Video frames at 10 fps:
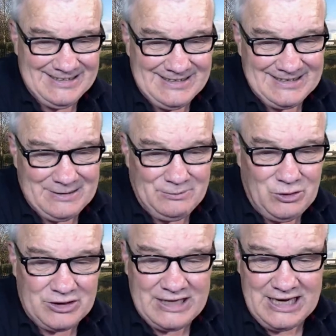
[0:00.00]

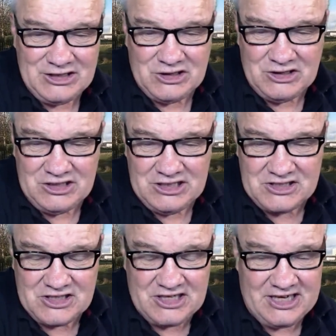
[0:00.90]
Communication
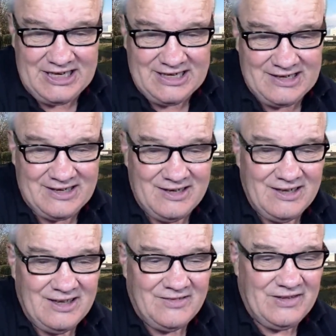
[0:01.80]
is king.
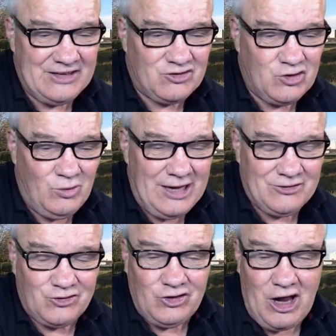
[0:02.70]
That's the one.
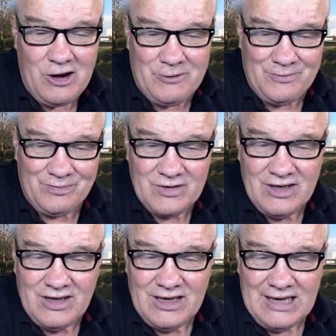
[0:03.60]
So,
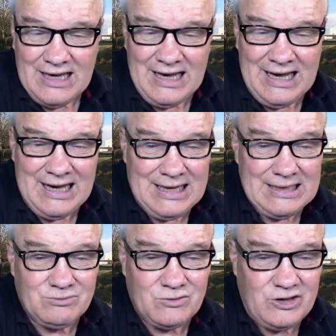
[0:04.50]

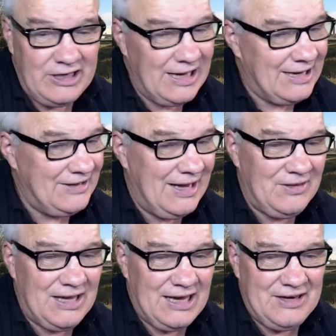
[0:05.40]
yeah,
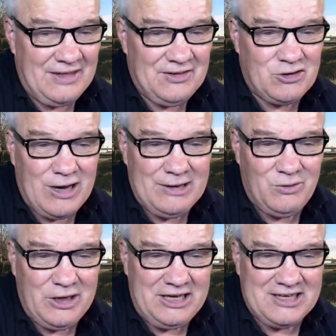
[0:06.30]
another great
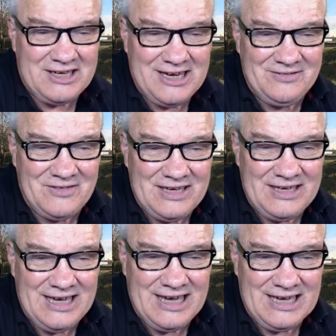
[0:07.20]
week, and
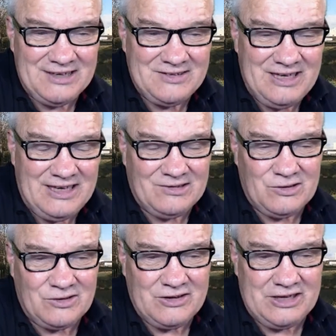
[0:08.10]
the
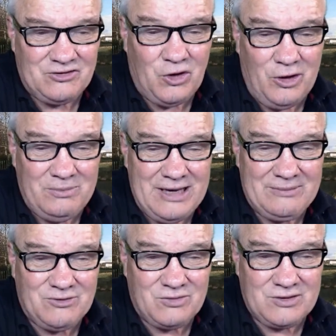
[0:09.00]
look, that time
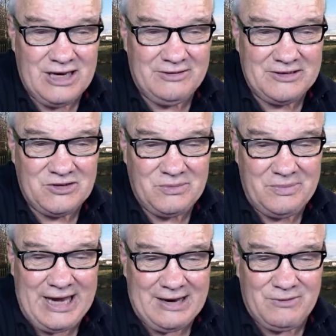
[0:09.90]
lapse going in the
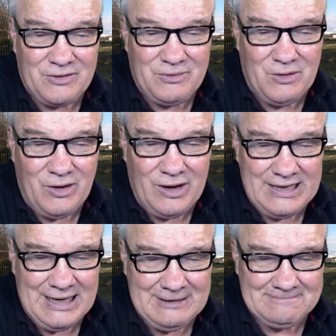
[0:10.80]
back with my